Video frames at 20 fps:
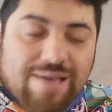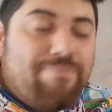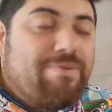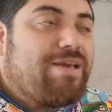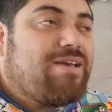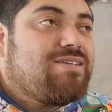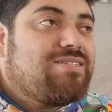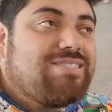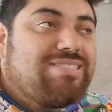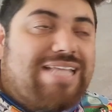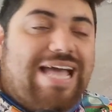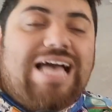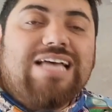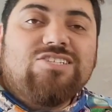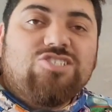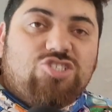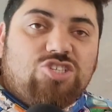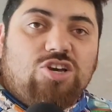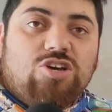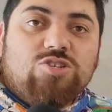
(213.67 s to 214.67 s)
because
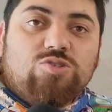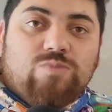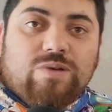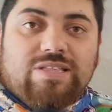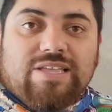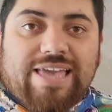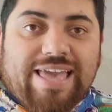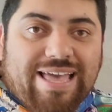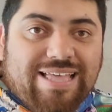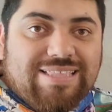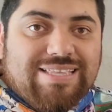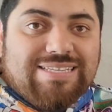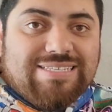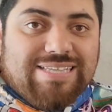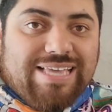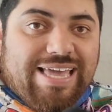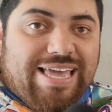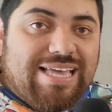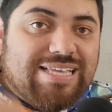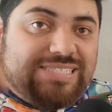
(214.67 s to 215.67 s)
that's just what
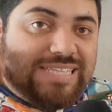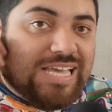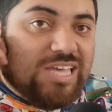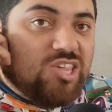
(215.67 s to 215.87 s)
Candiace is,